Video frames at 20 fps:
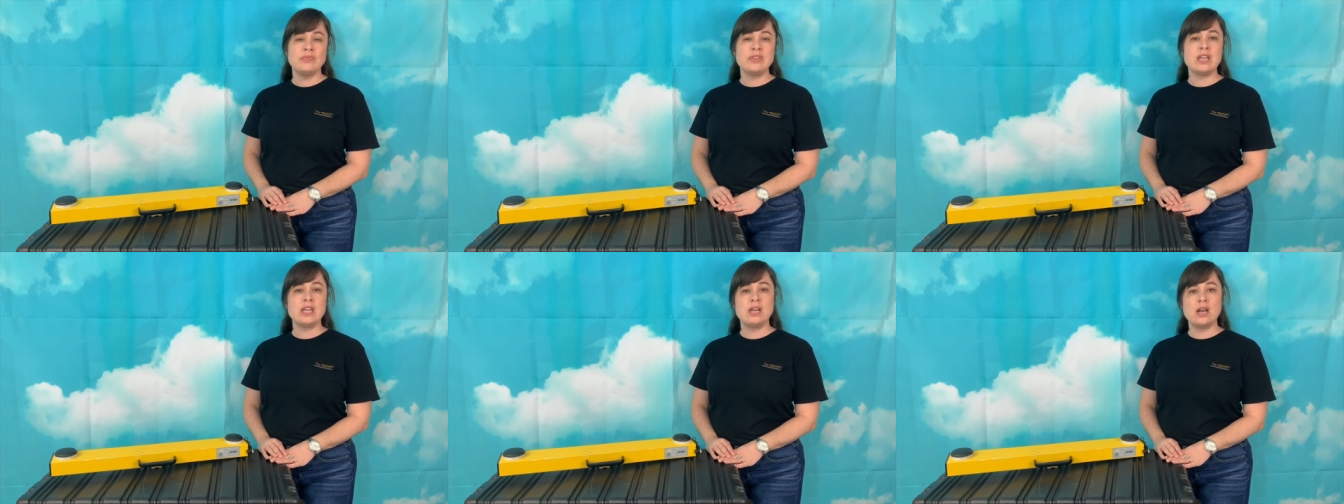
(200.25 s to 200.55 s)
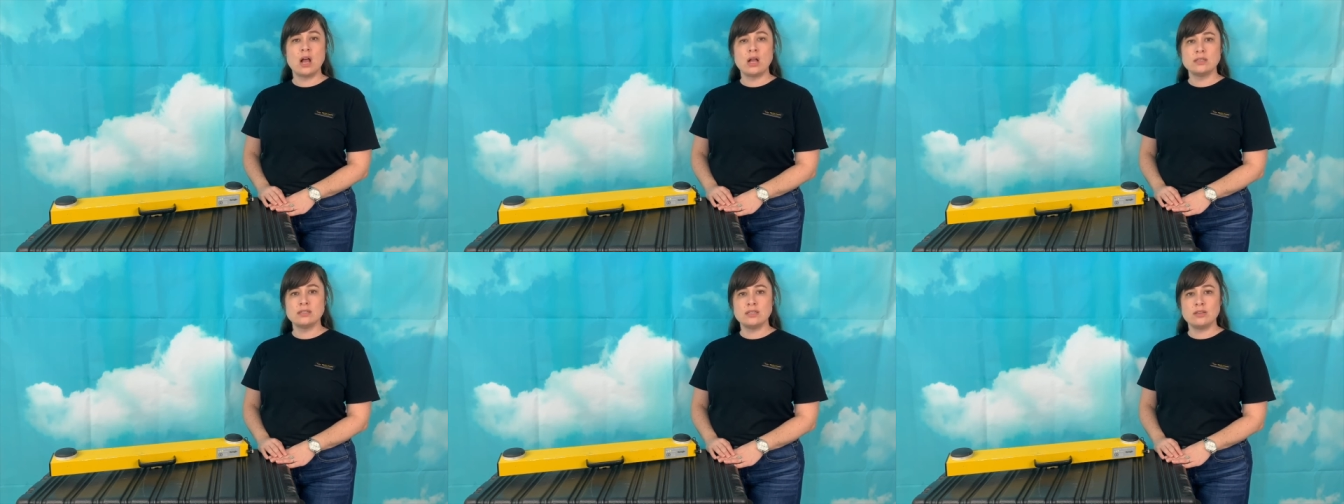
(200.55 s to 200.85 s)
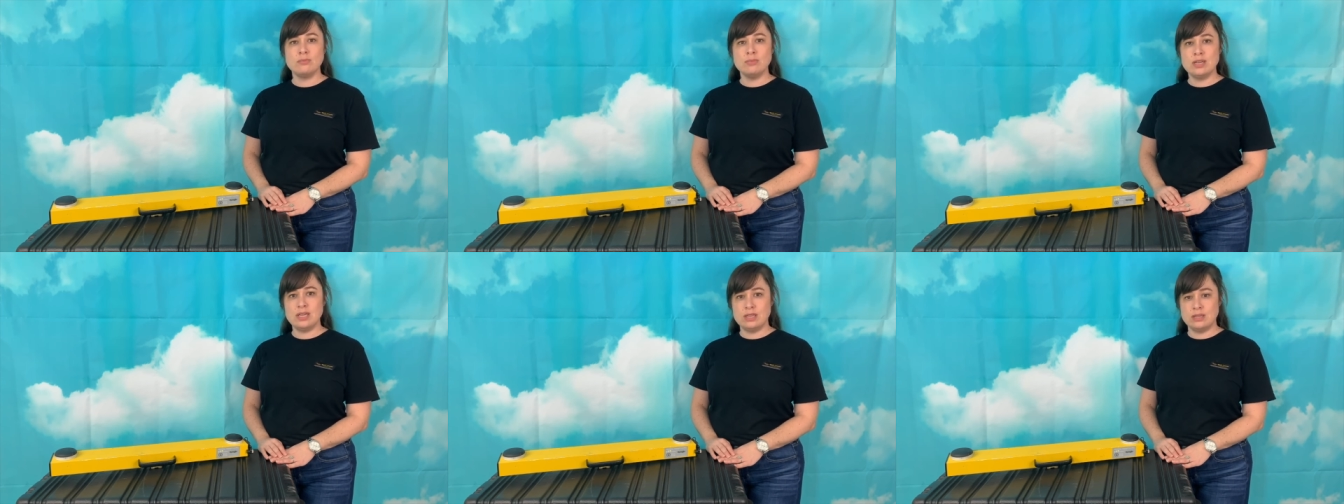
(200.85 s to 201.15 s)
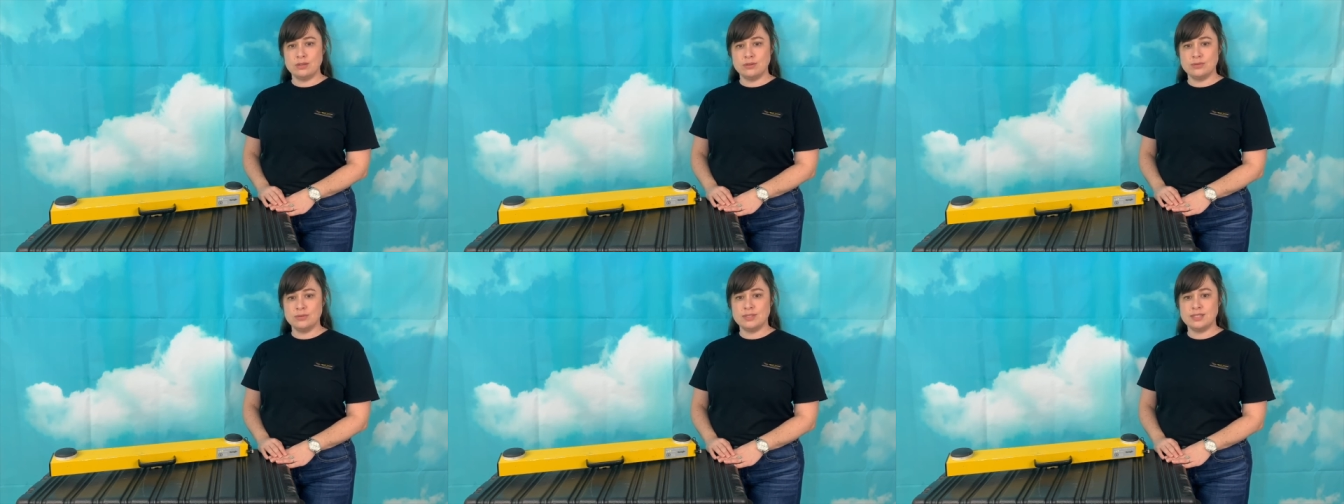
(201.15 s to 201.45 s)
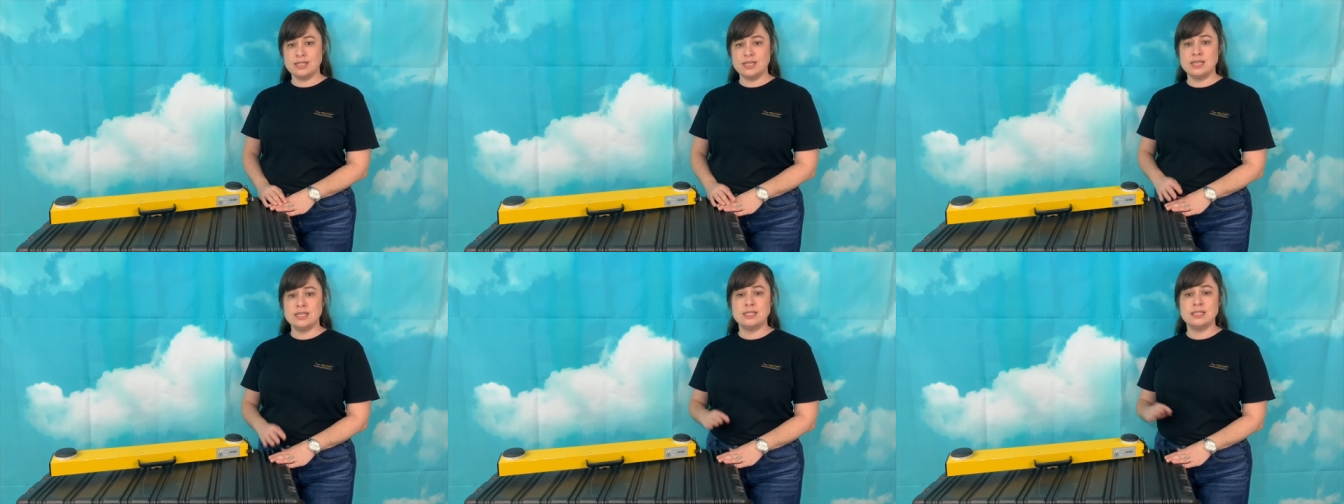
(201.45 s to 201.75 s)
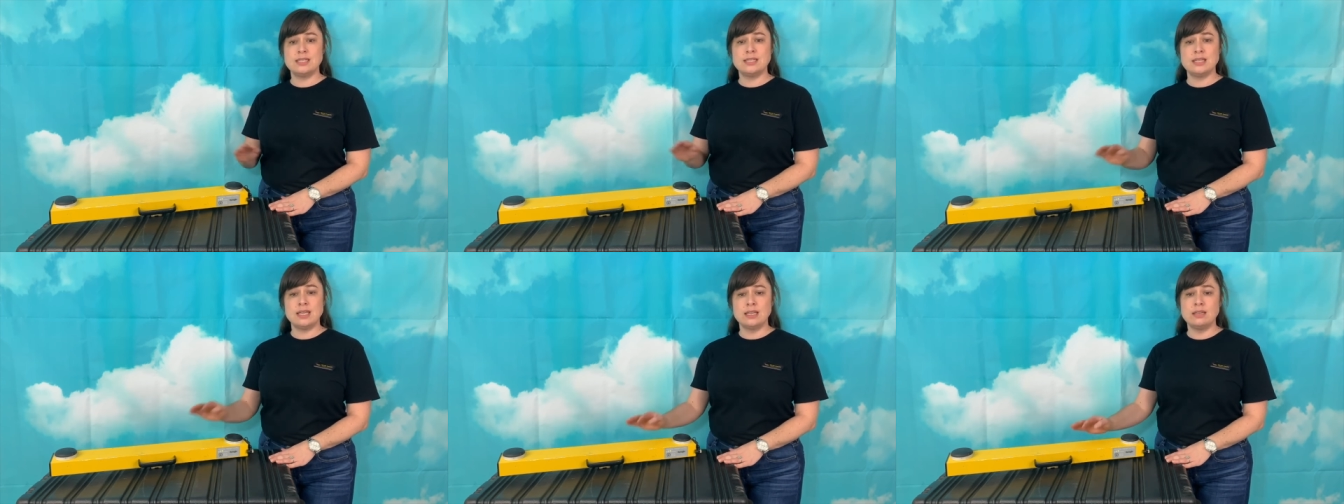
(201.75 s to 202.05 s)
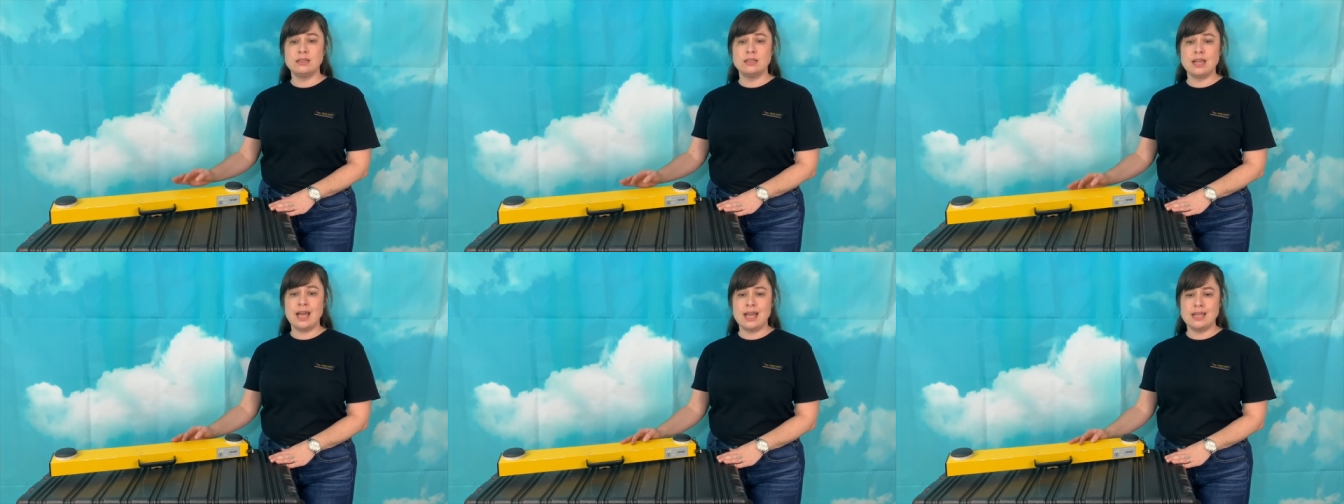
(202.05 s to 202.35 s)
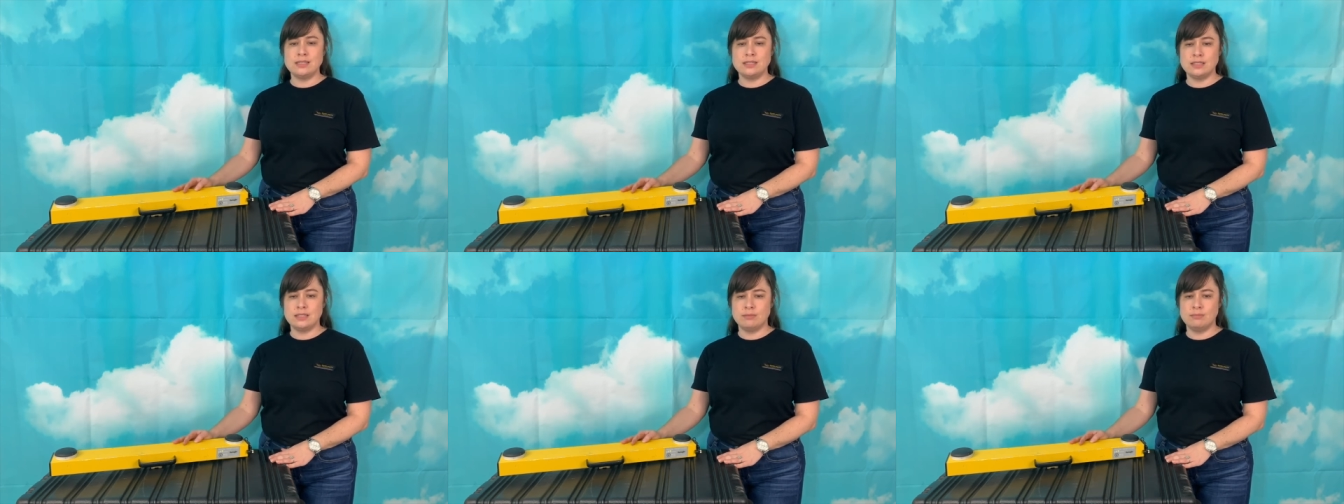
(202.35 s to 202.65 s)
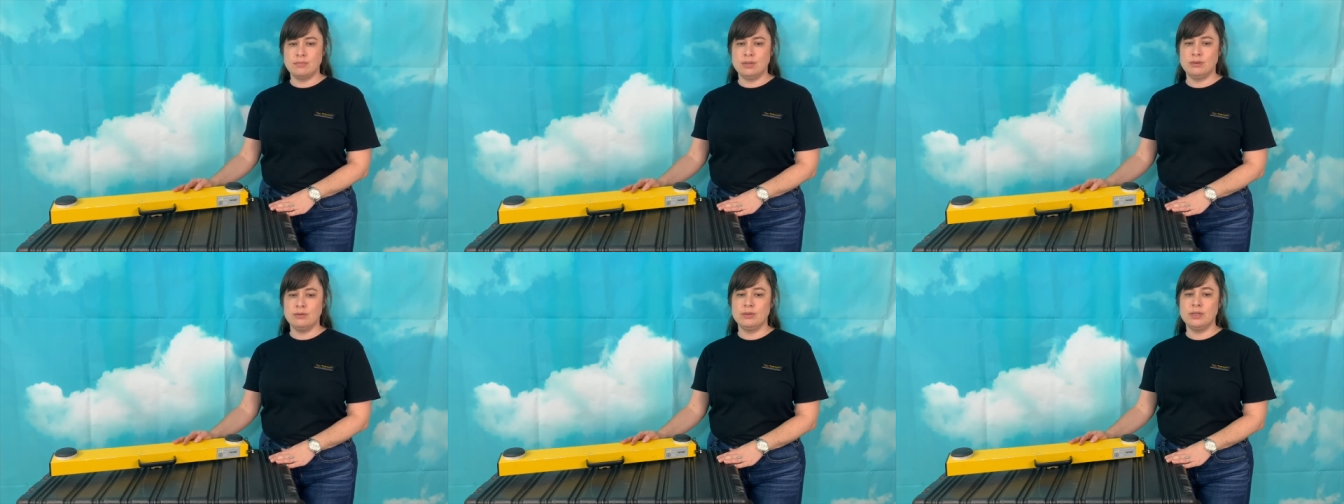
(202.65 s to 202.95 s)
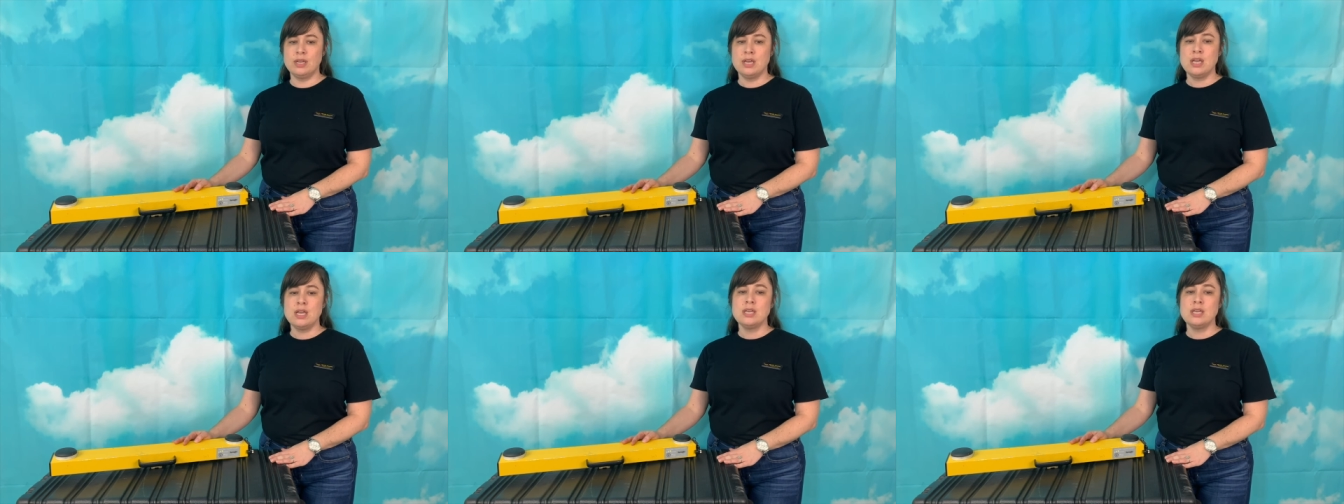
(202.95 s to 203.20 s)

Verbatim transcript: can also be used in single-ended mode